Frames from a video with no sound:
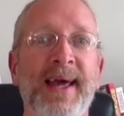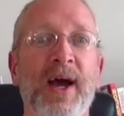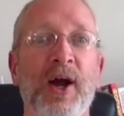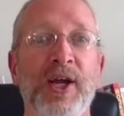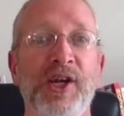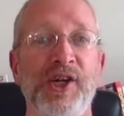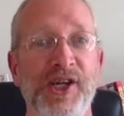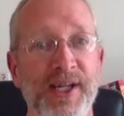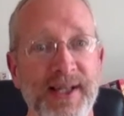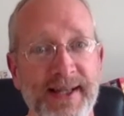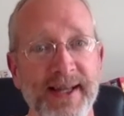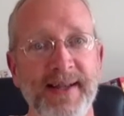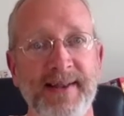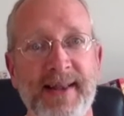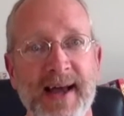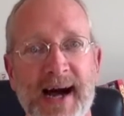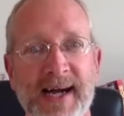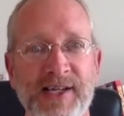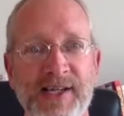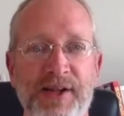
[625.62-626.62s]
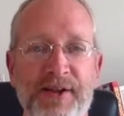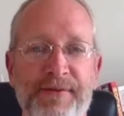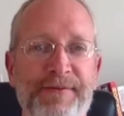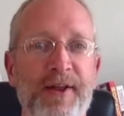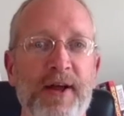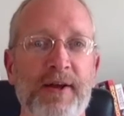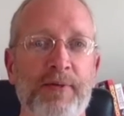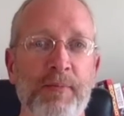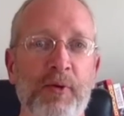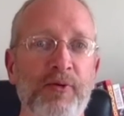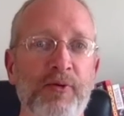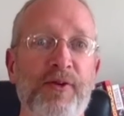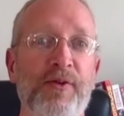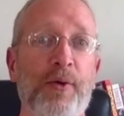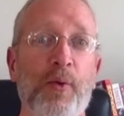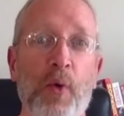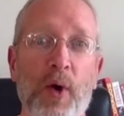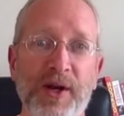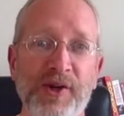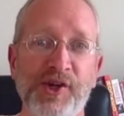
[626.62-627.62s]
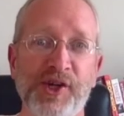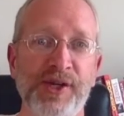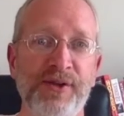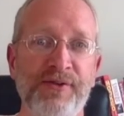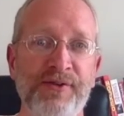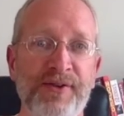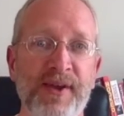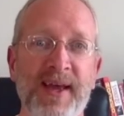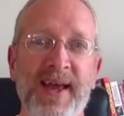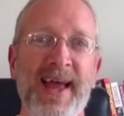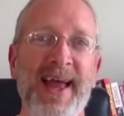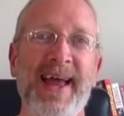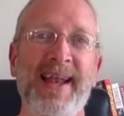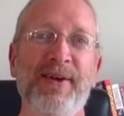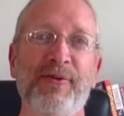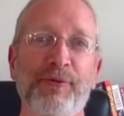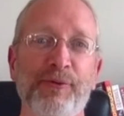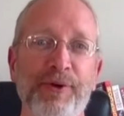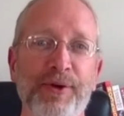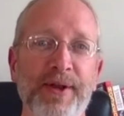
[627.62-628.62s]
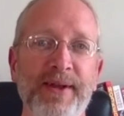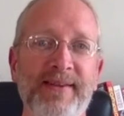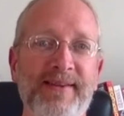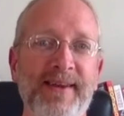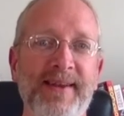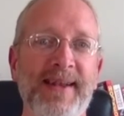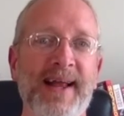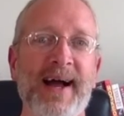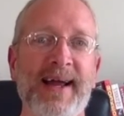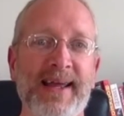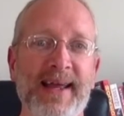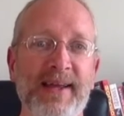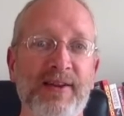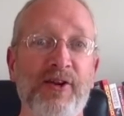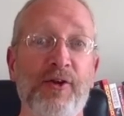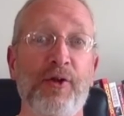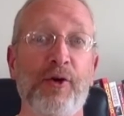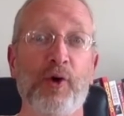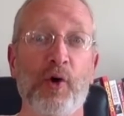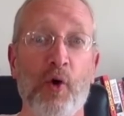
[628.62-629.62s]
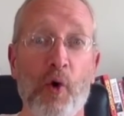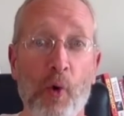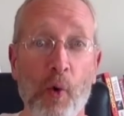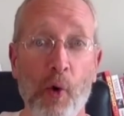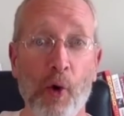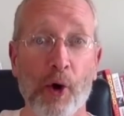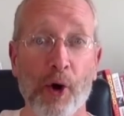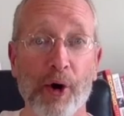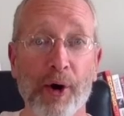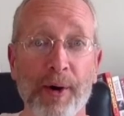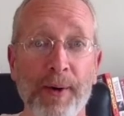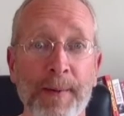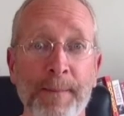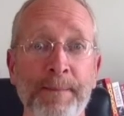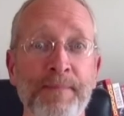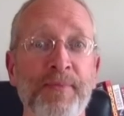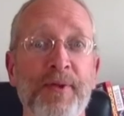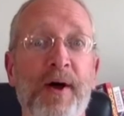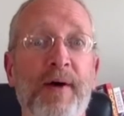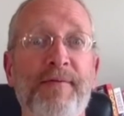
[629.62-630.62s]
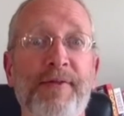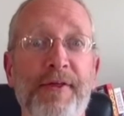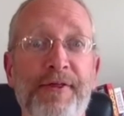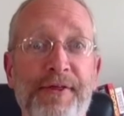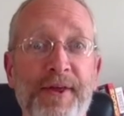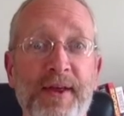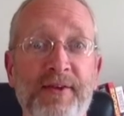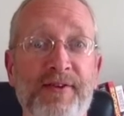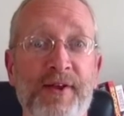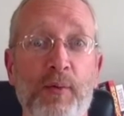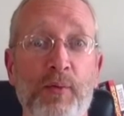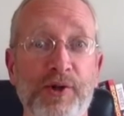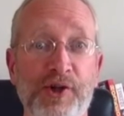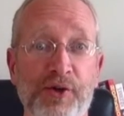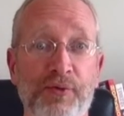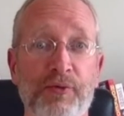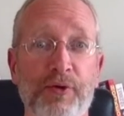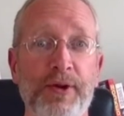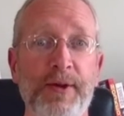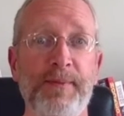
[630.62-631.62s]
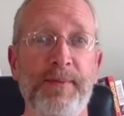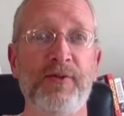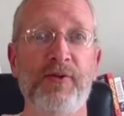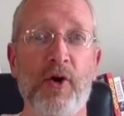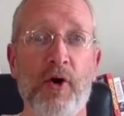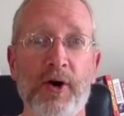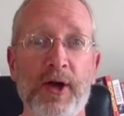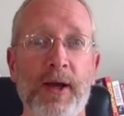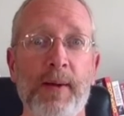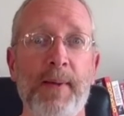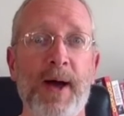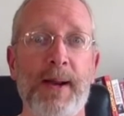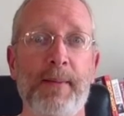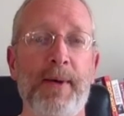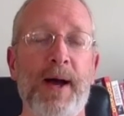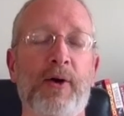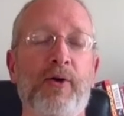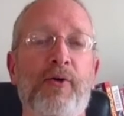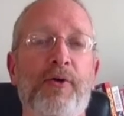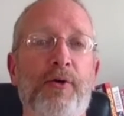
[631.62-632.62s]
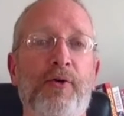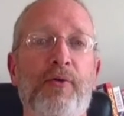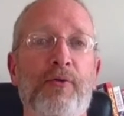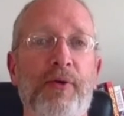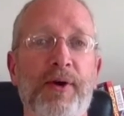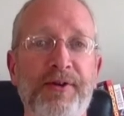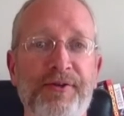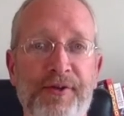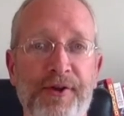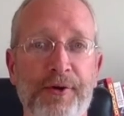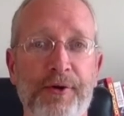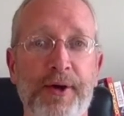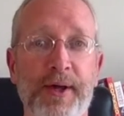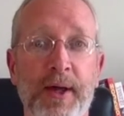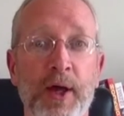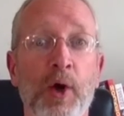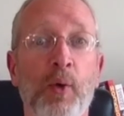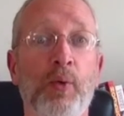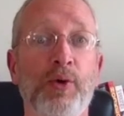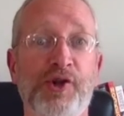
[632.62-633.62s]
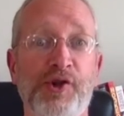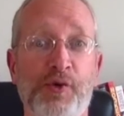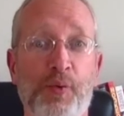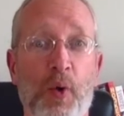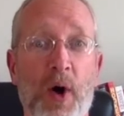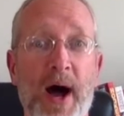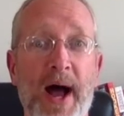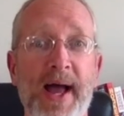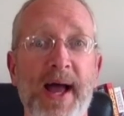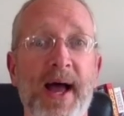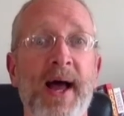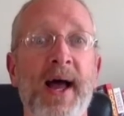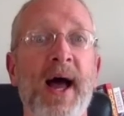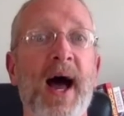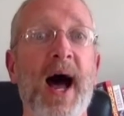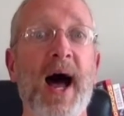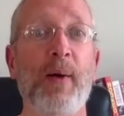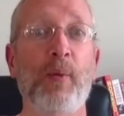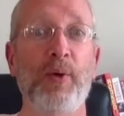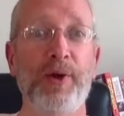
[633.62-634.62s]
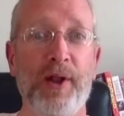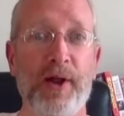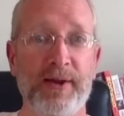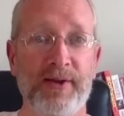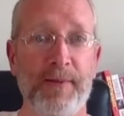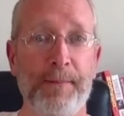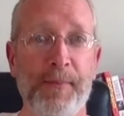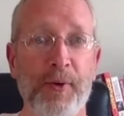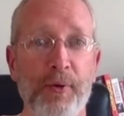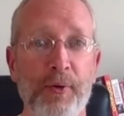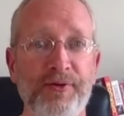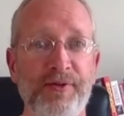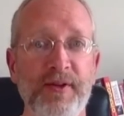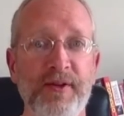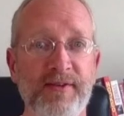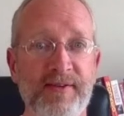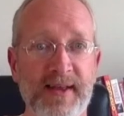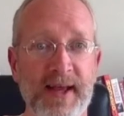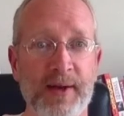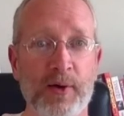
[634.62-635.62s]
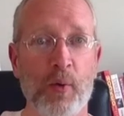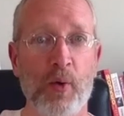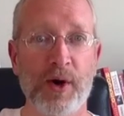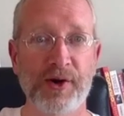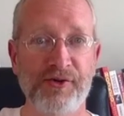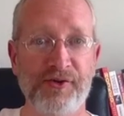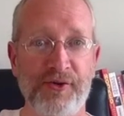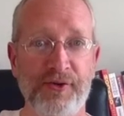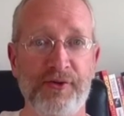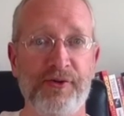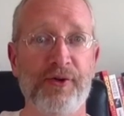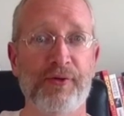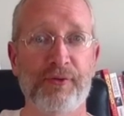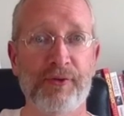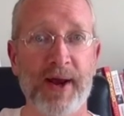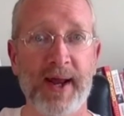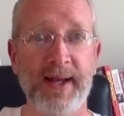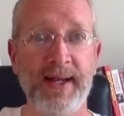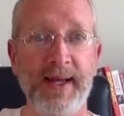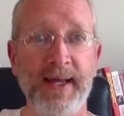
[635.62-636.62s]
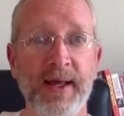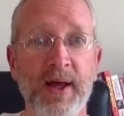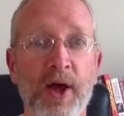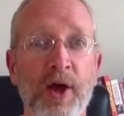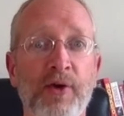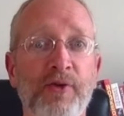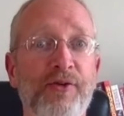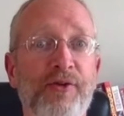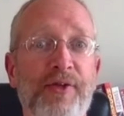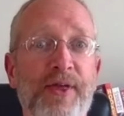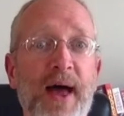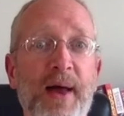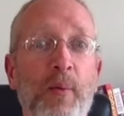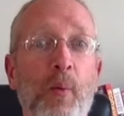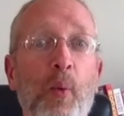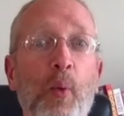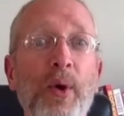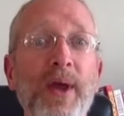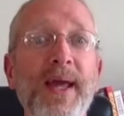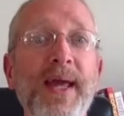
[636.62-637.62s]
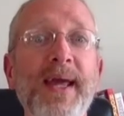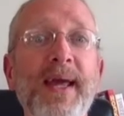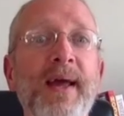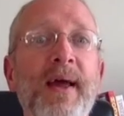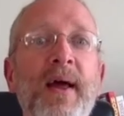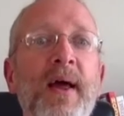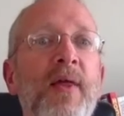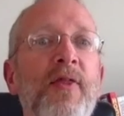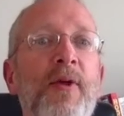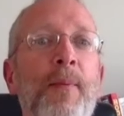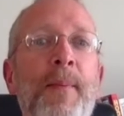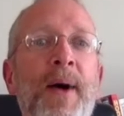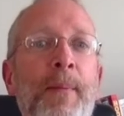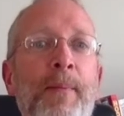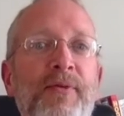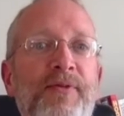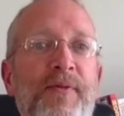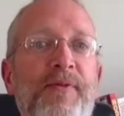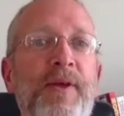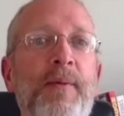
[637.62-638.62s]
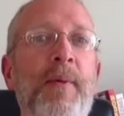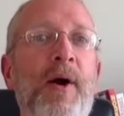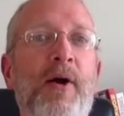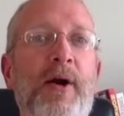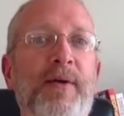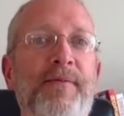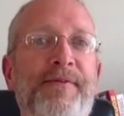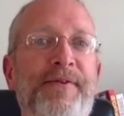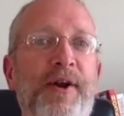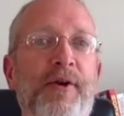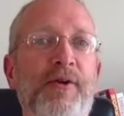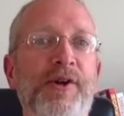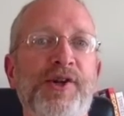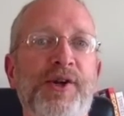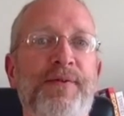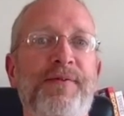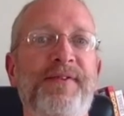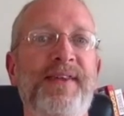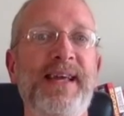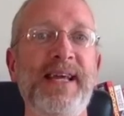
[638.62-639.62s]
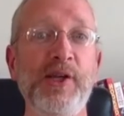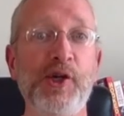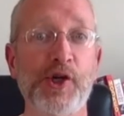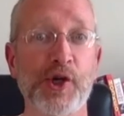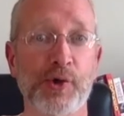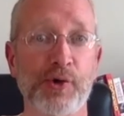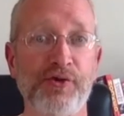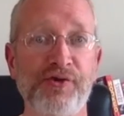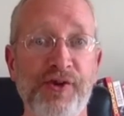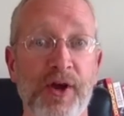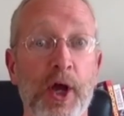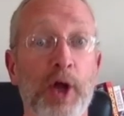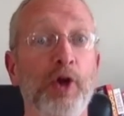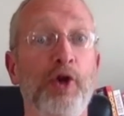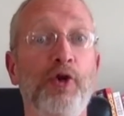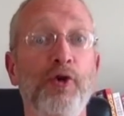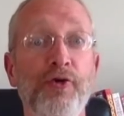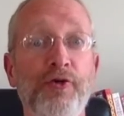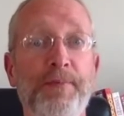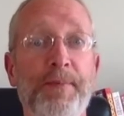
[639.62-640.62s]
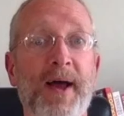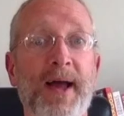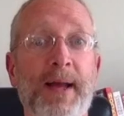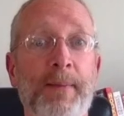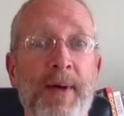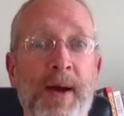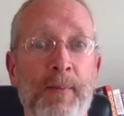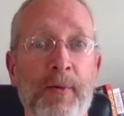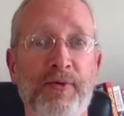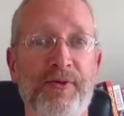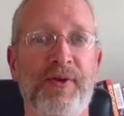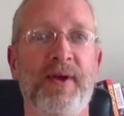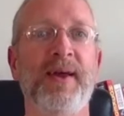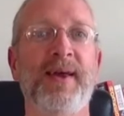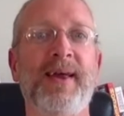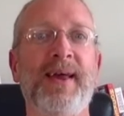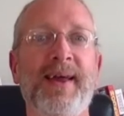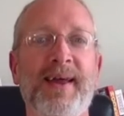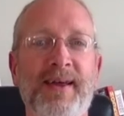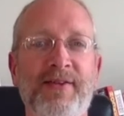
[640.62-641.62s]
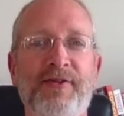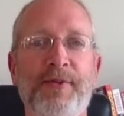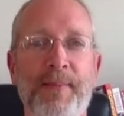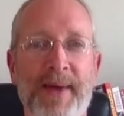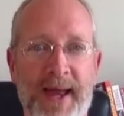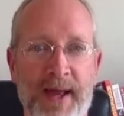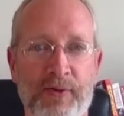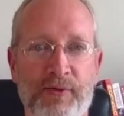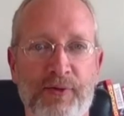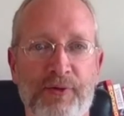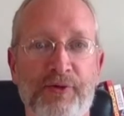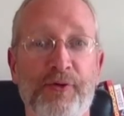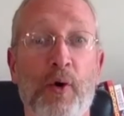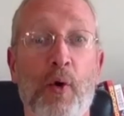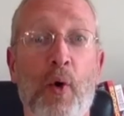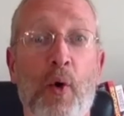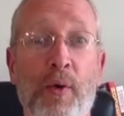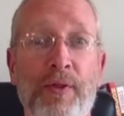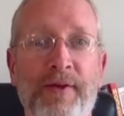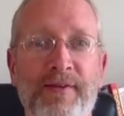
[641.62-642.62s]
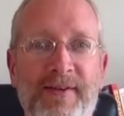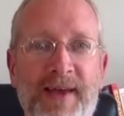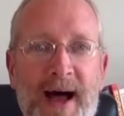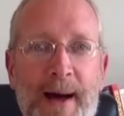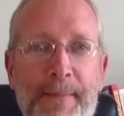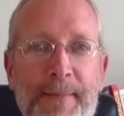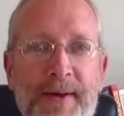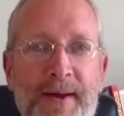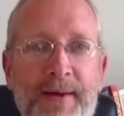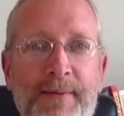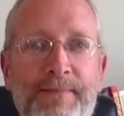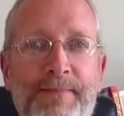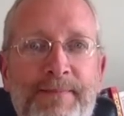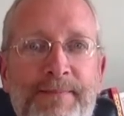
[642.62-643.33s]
she did dodge and deflect most of the questions, and it really did not get to the core of the things that we should really be talking about critical race theory, which is why I would like to pose these 10 questions to Randi so that we, the members of the American Federation of Teachers, dues-paying members, can get some answers on the topic.